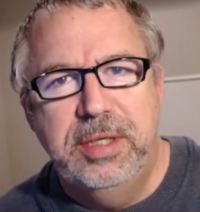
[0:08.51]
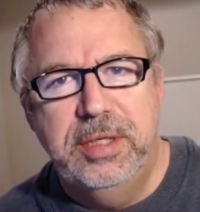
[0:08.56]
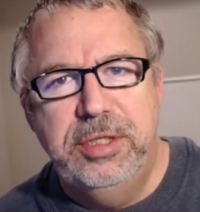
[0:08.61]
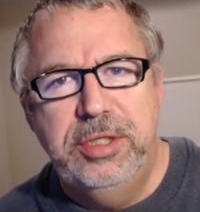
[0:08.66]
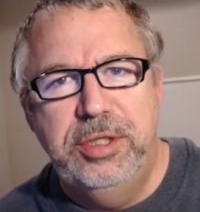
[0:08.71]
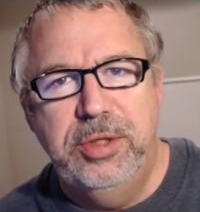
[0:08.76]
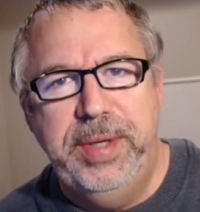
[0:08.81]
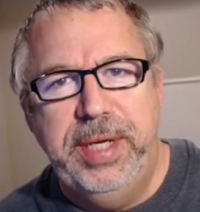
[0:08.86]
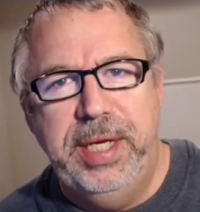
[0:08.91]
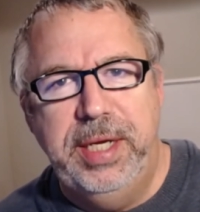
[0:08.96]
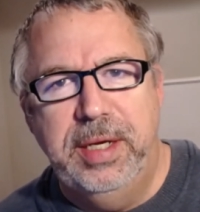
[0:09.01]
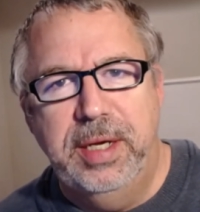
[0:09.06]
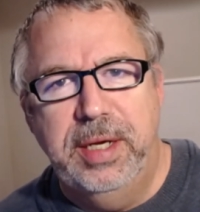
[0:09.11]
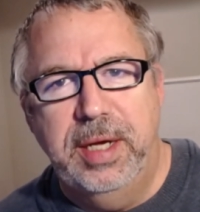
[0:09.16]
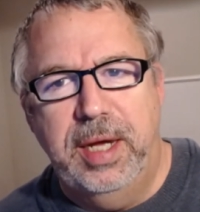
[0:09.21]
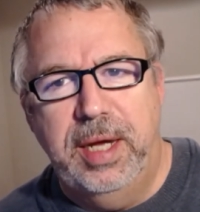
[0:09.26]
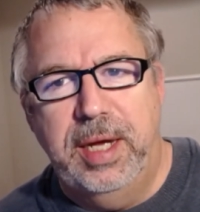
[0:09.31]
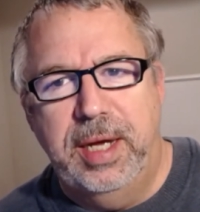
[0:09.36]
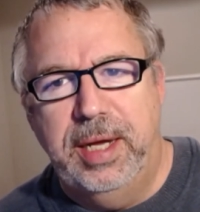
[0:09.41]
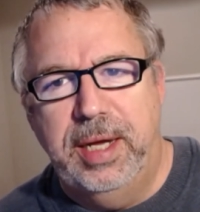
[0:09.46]
doing
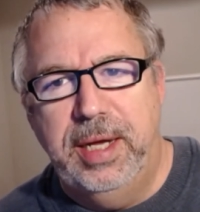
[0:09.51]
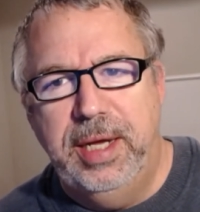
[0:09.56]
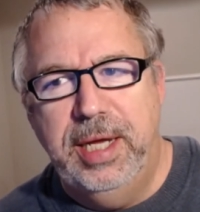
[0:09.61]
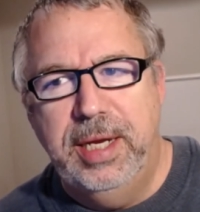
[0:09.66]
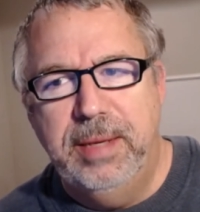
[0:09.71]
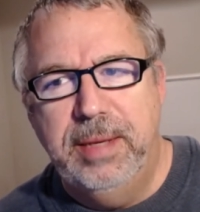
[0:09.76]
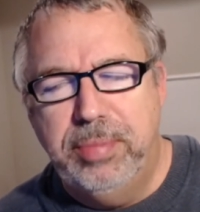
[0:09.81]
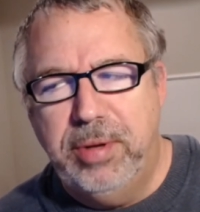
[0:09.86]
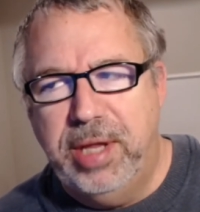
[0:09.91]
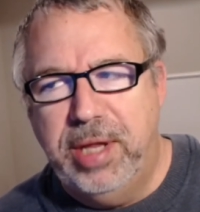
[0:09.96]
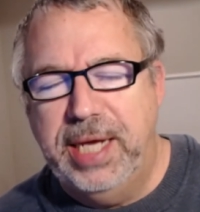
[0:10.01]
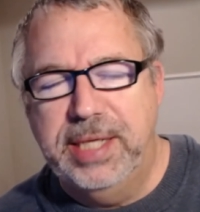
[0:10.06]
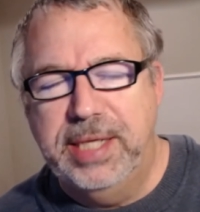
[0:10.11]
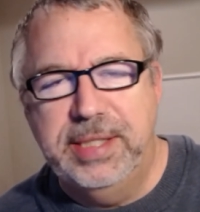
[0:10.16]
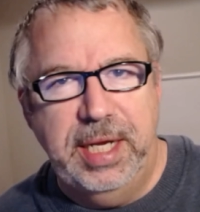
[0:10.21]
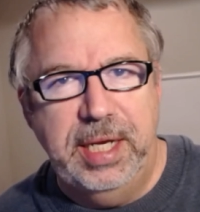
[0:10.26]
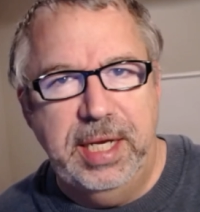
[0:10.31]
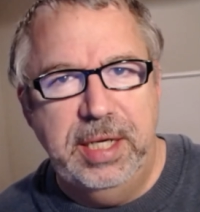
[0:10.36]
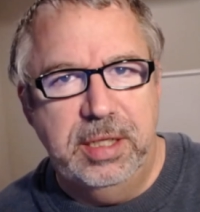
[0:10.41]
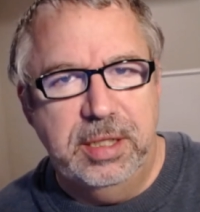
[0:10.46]
in-place
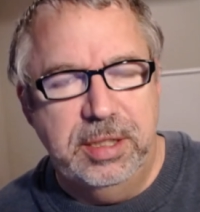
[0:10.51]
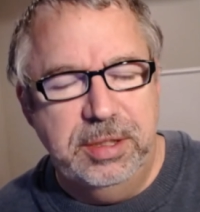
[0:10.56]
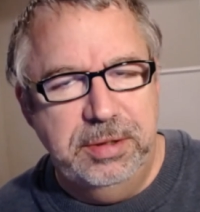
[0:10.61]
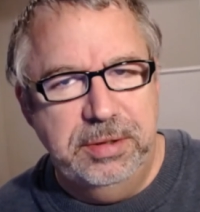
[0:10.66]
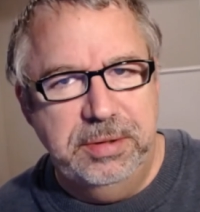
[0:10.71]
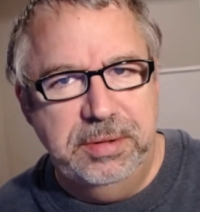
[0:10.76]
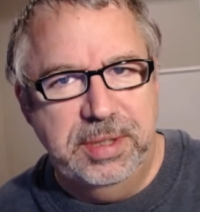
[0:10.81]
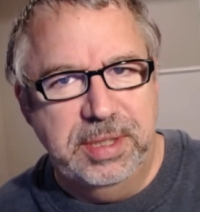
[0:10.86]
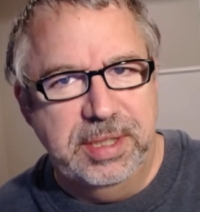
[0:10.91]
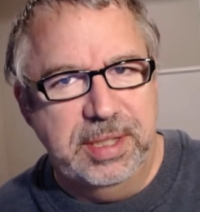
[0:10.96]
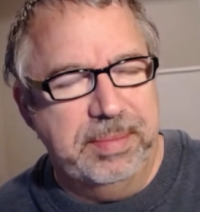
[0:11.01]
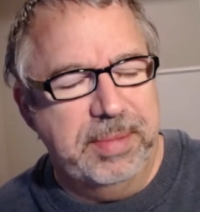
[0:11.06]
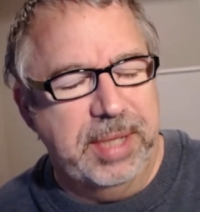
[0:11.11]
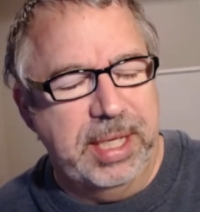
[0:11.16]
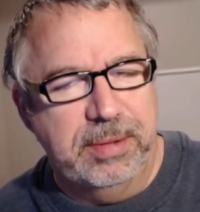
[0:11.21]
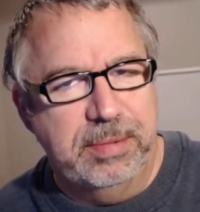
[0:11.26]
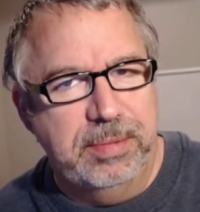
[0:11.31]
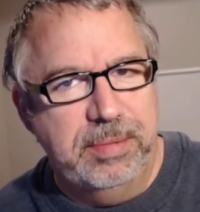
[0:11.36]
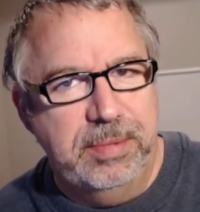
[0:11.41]
includes, and I'm like,